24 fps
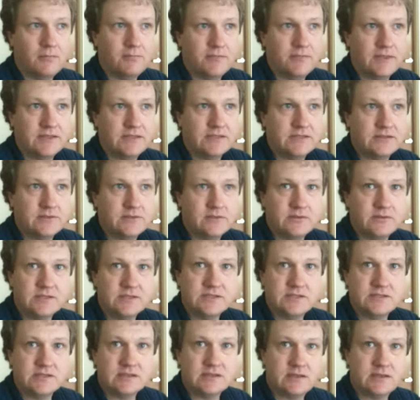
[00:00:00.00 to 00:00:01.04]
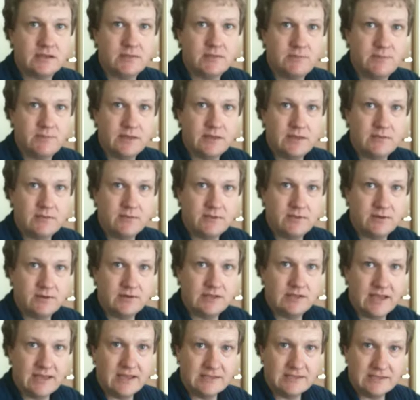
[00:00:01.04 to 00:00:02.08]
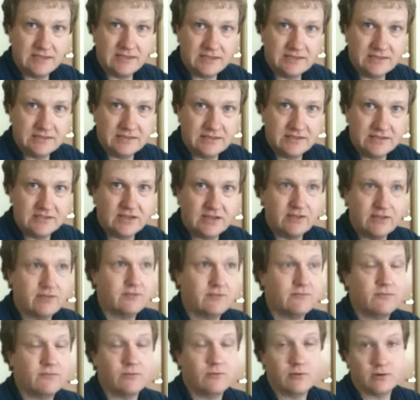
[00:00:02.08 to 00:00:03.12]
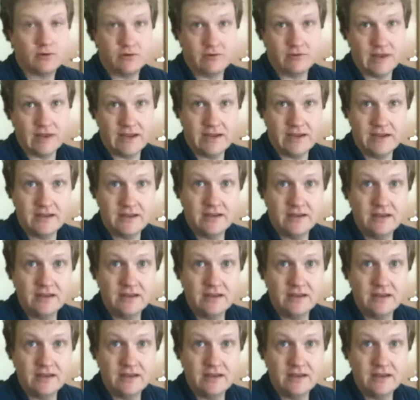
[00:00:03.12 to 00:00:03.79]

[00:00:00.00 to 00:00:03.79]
the students compete with their tanks against each other for a grade.